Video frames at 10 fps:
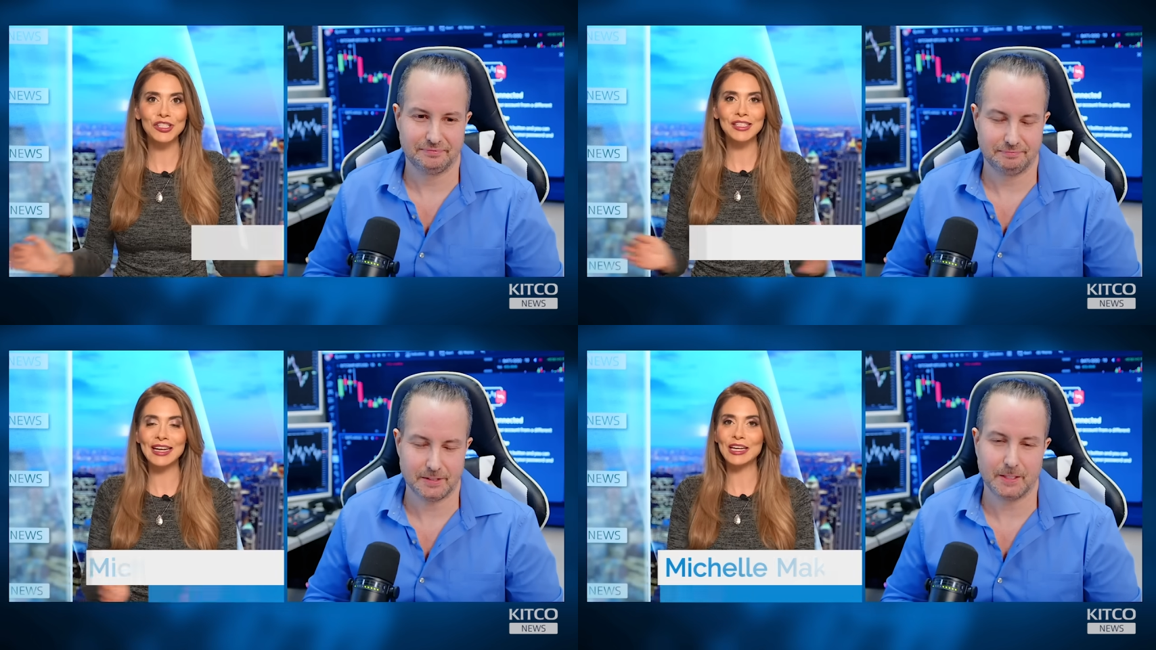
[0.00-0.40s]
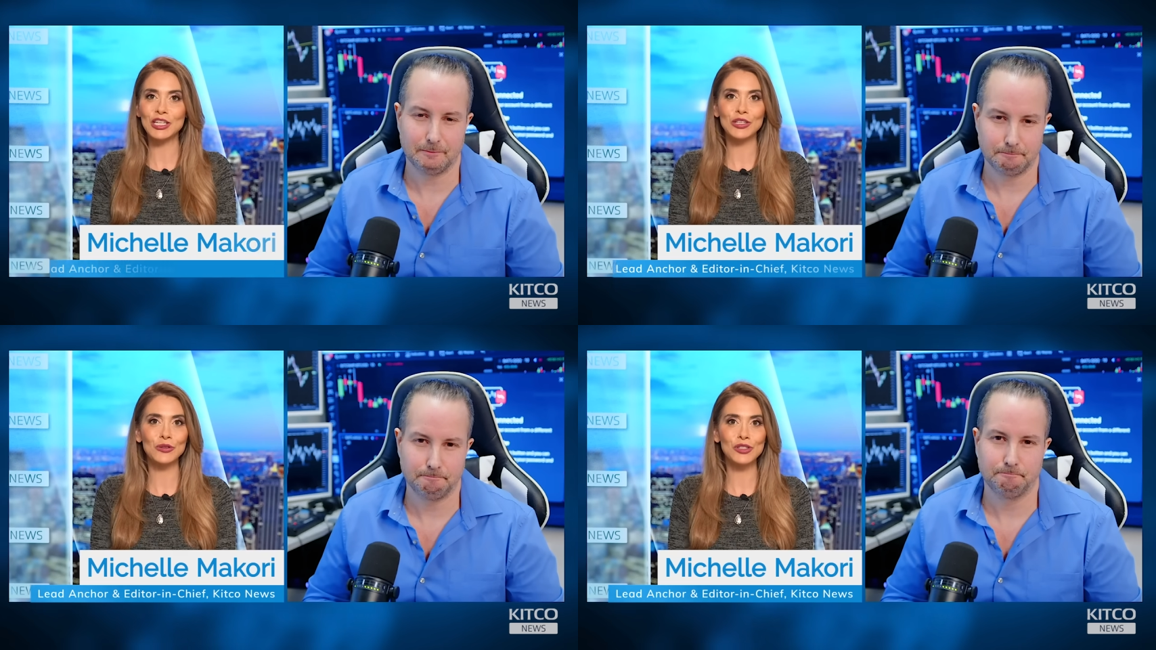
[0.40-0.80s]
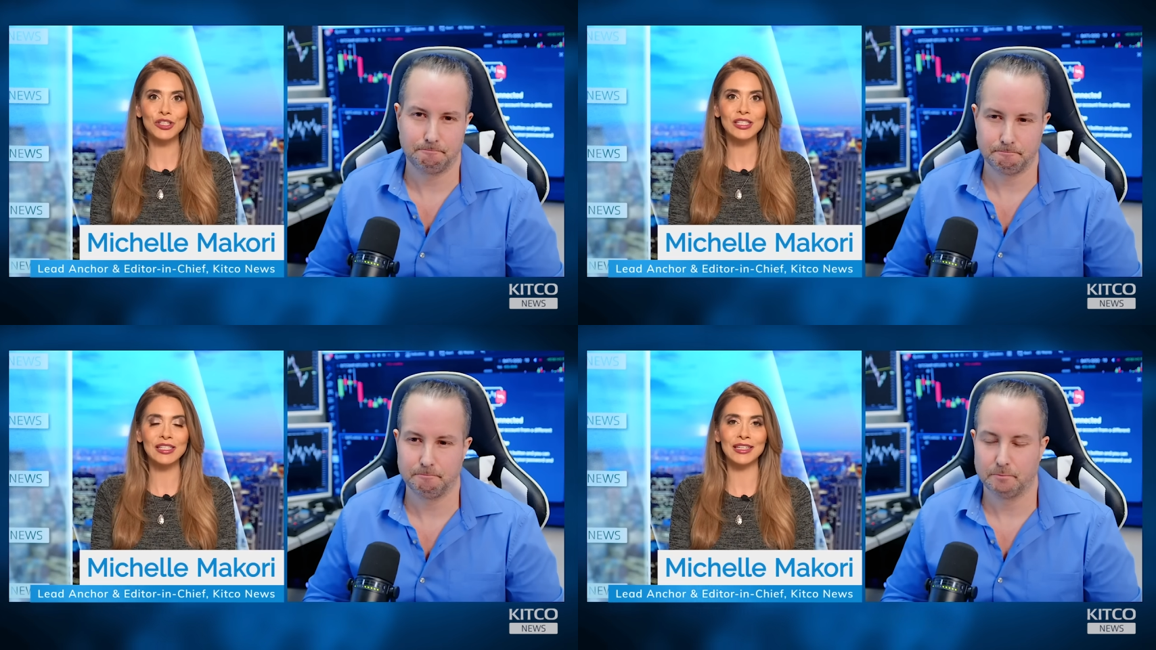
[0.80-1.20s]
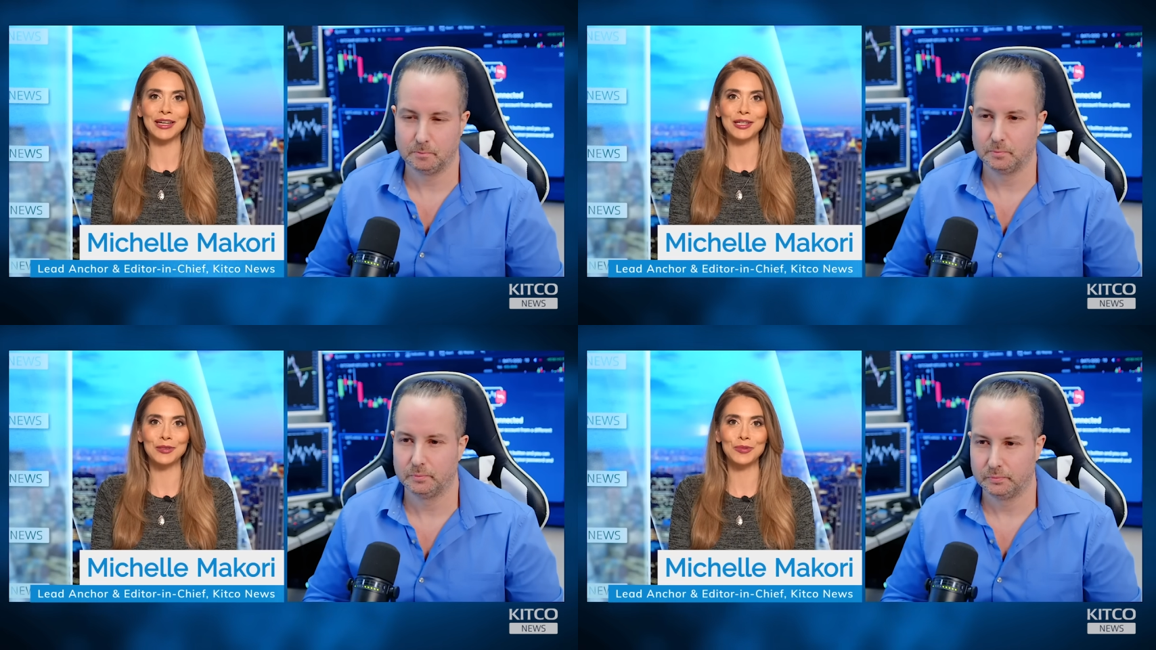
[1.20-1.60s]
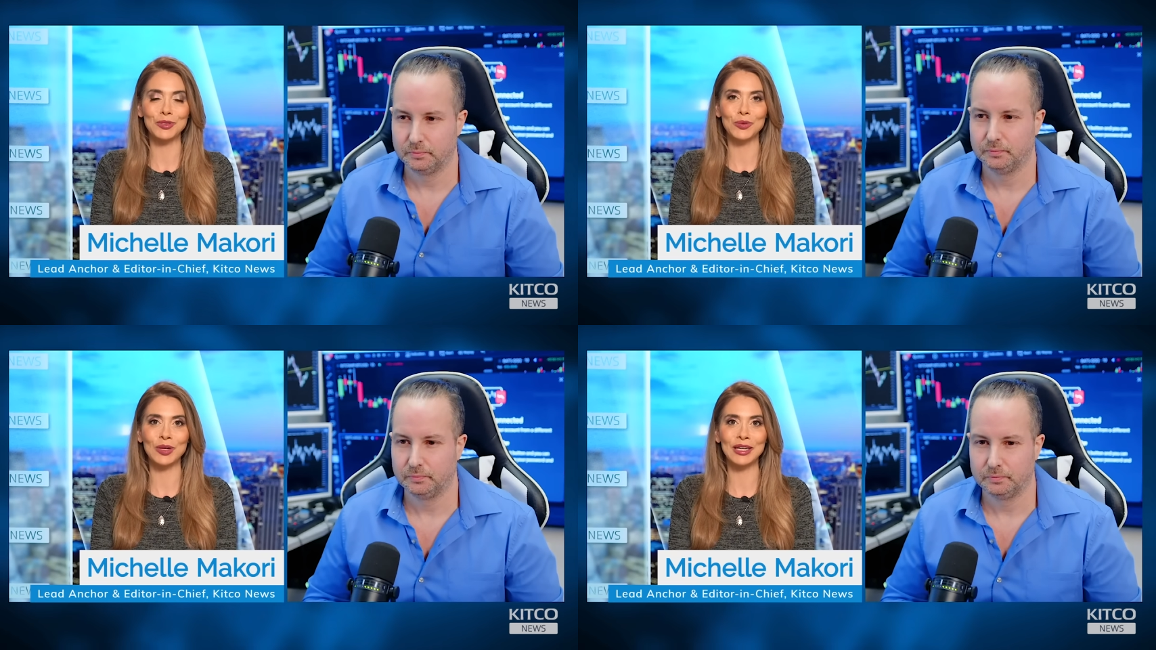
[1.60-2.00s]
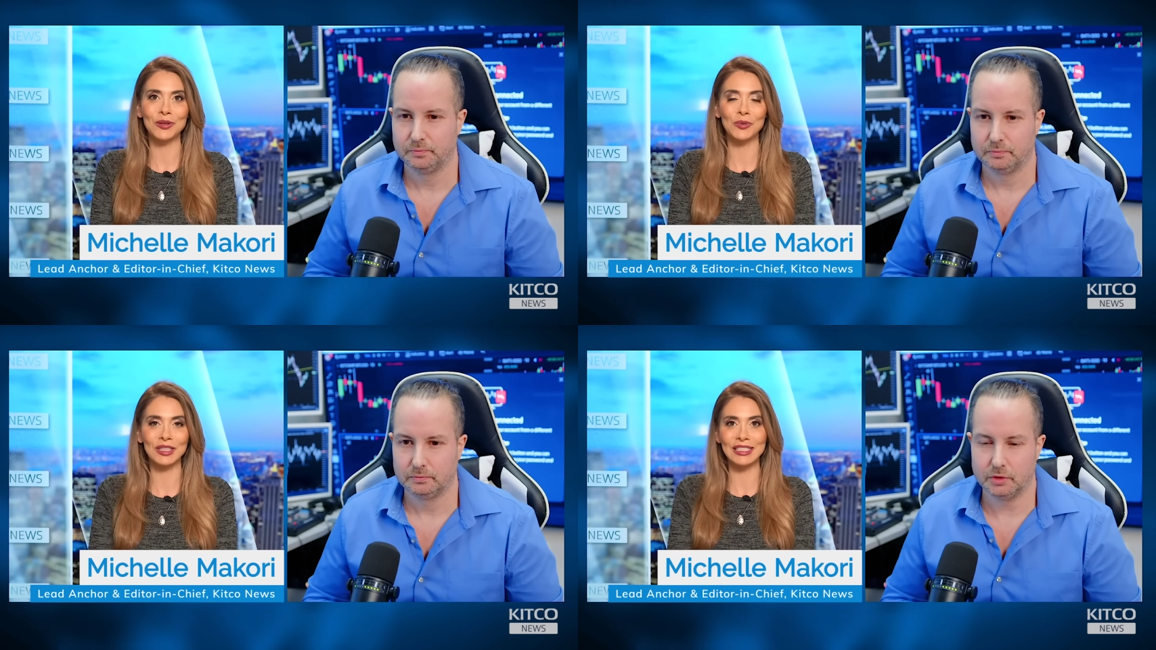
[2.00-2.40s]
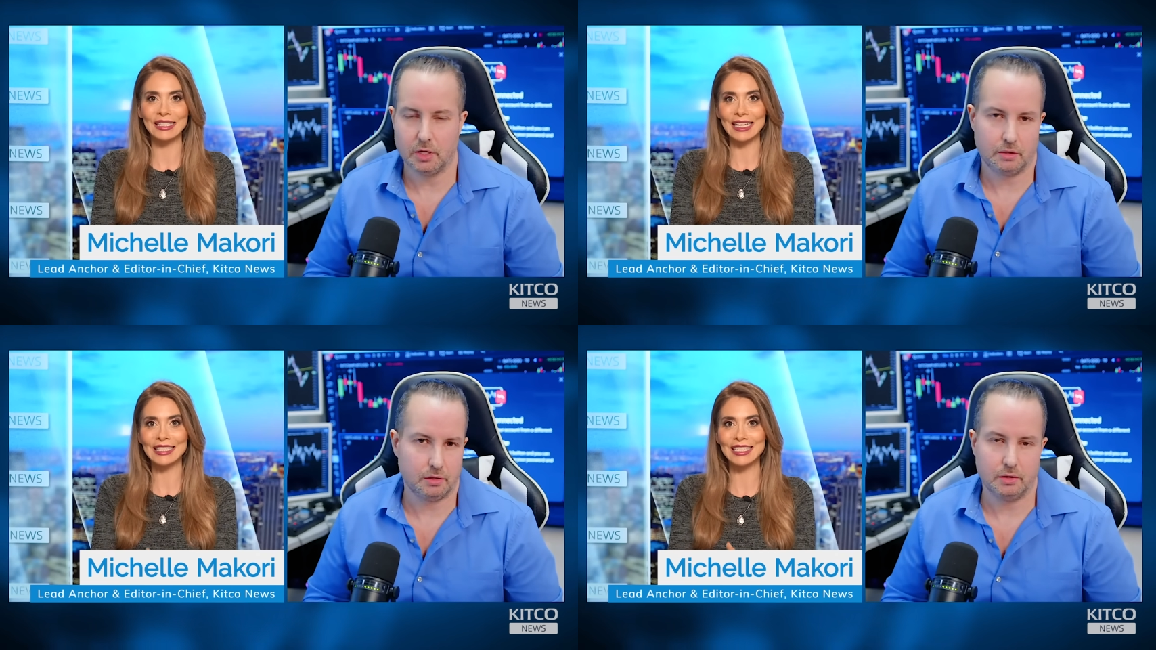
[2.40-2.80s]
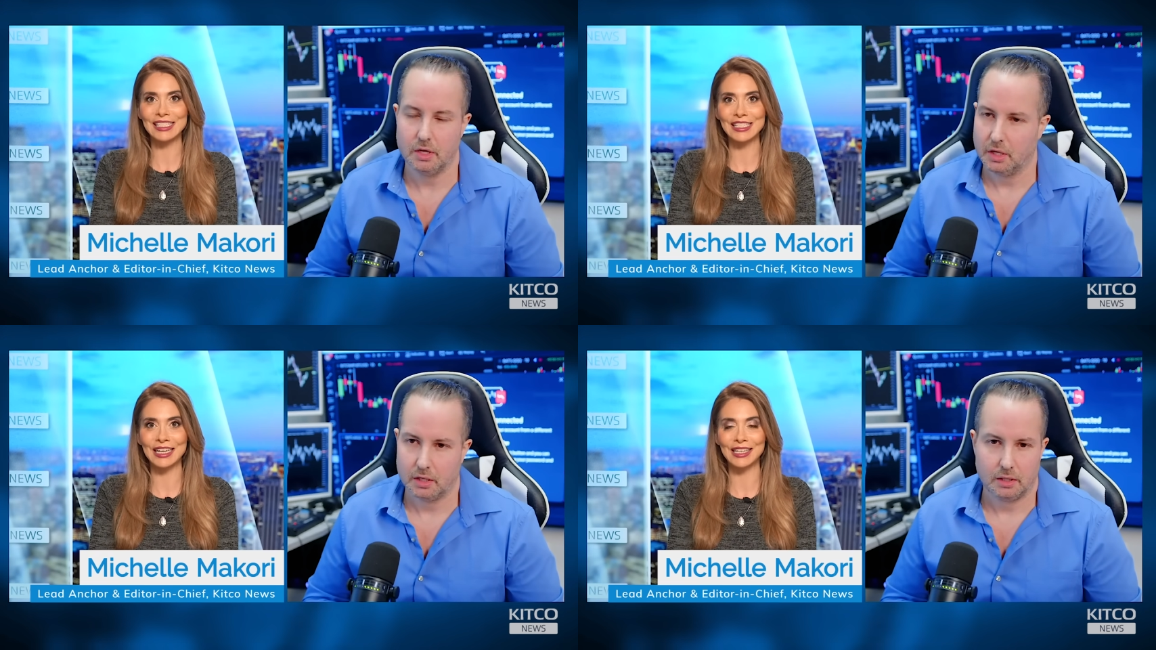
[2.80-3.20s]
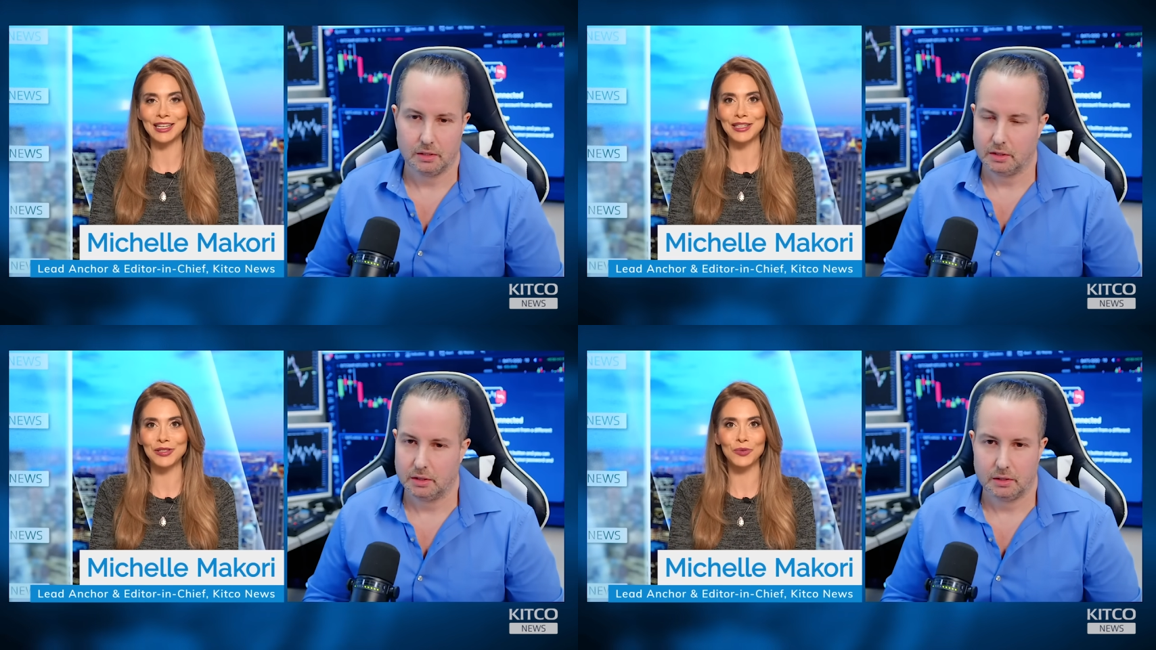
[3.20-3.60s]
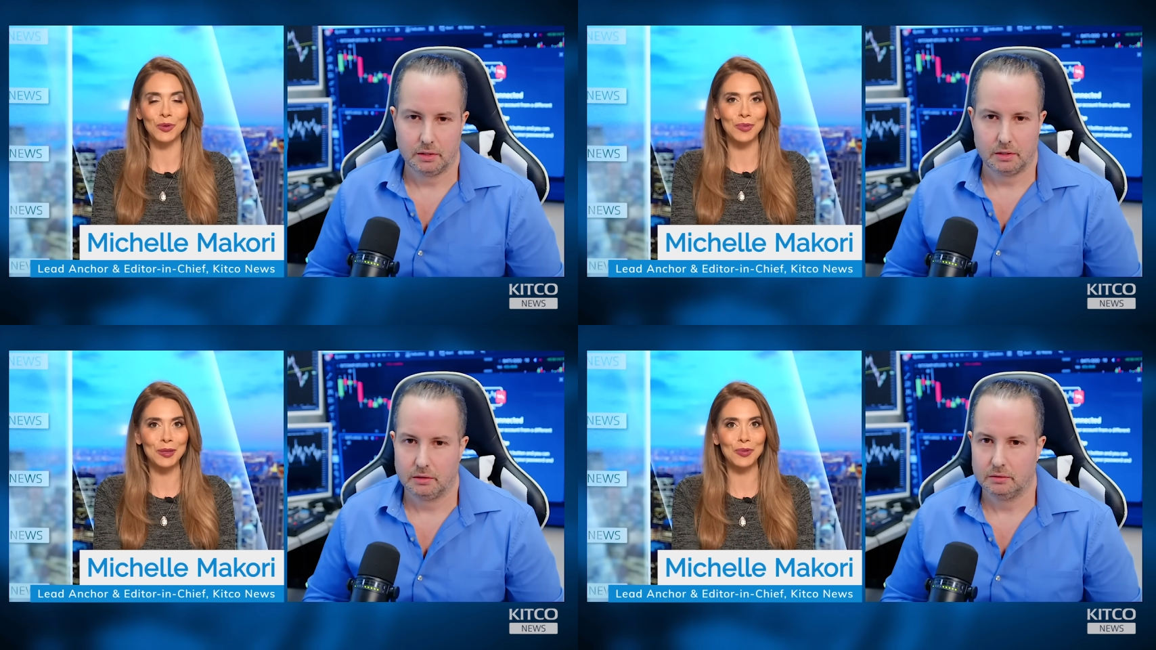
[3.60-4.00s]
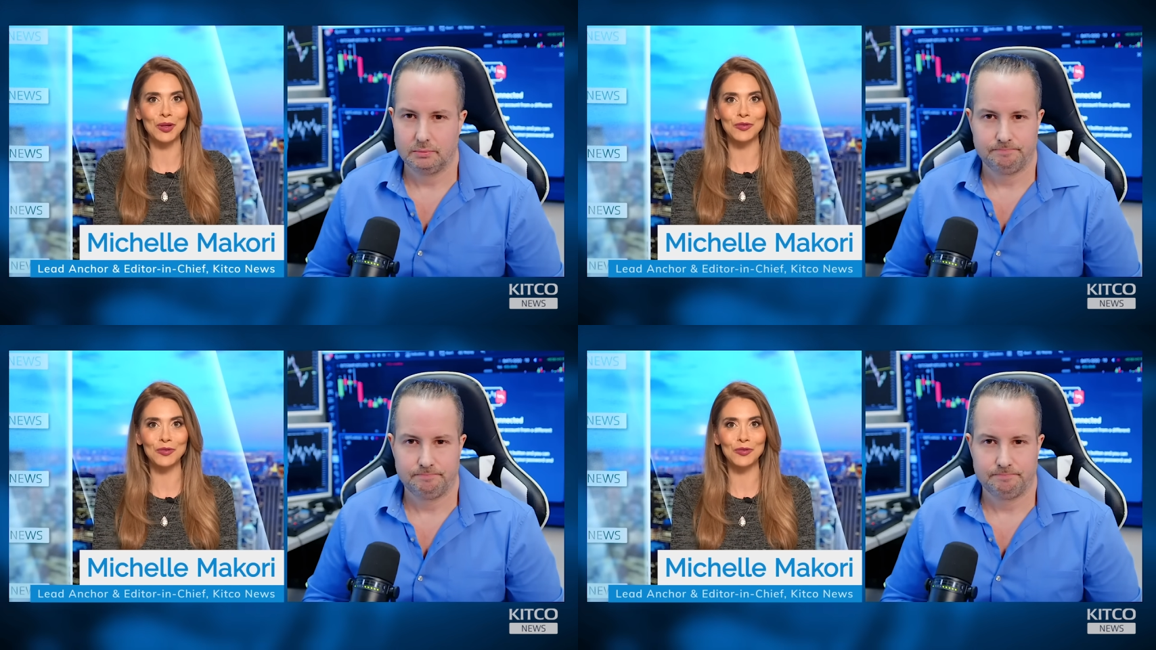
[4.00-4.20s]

Speaker 1: just like a huge disconnect between what the data is telling us, what people are